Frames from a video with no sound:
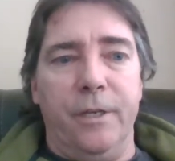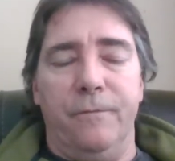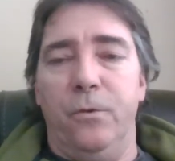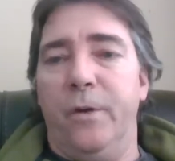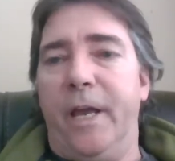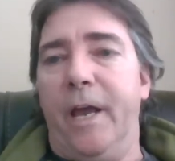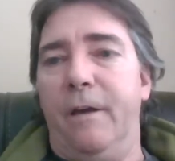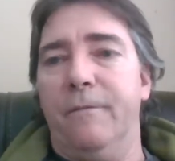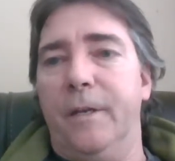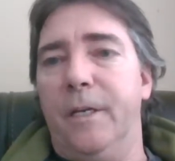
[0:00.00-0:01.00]
If you
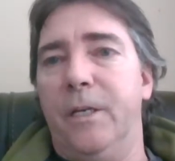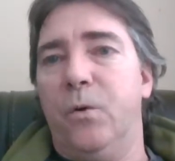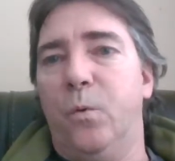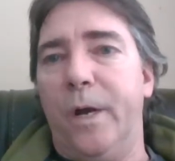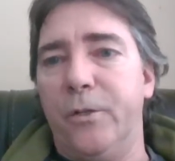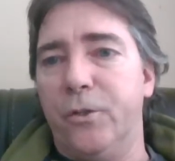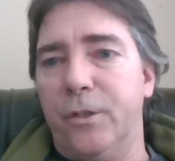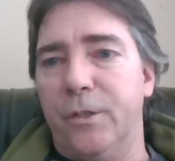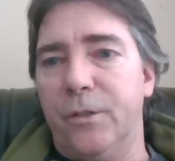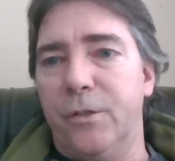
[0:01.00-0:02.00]
have any
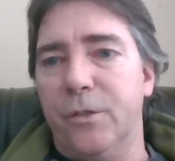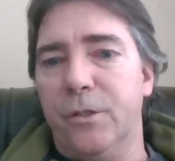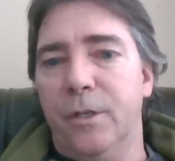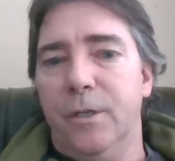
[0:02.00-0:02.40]
questions,